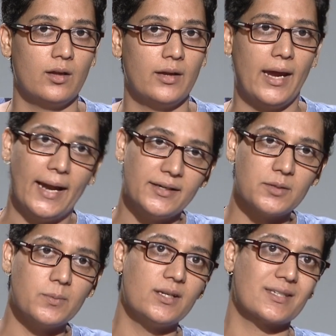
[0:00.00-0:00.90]
Had
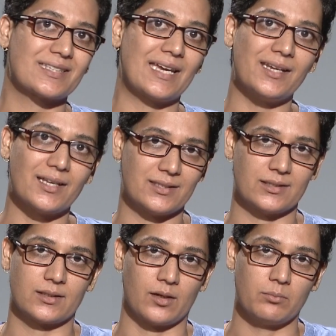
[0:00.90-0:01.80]
it been a SCADA
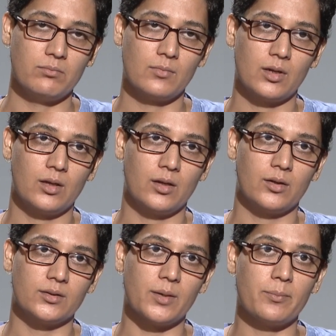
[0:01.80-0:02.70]
system,
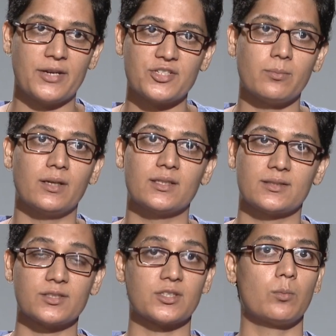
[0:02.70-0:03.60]
the measurement, the
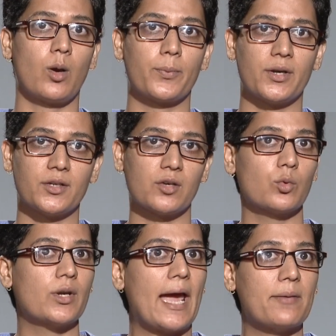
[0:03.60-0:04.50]
system operator
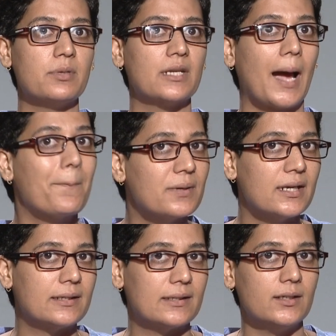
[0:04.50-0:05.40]
would have been
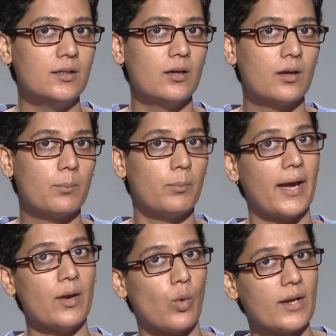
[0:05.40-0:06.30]
updated
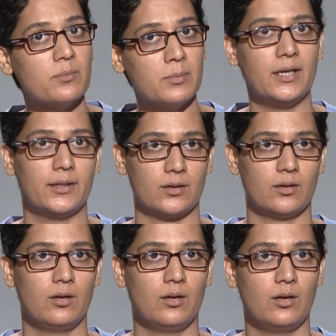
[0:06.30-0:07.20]
by 1 minute,
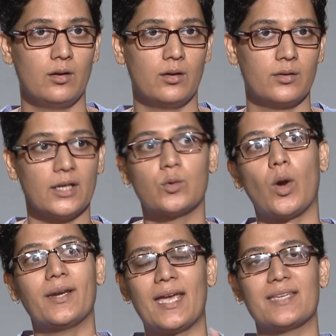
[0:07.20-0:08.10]
that
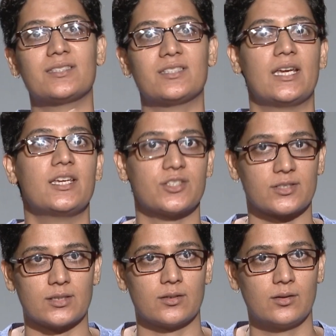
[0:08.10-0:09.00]
what has
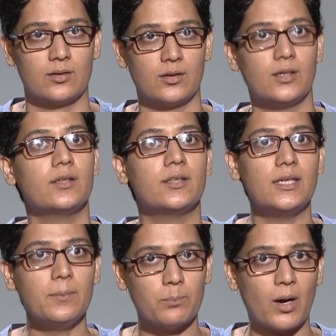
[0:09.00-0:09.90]
changed in
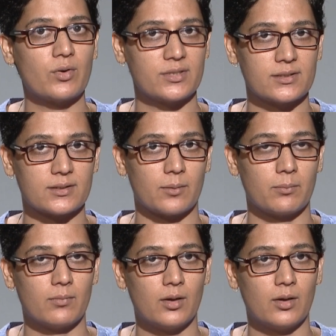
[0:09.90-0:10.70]
the power system.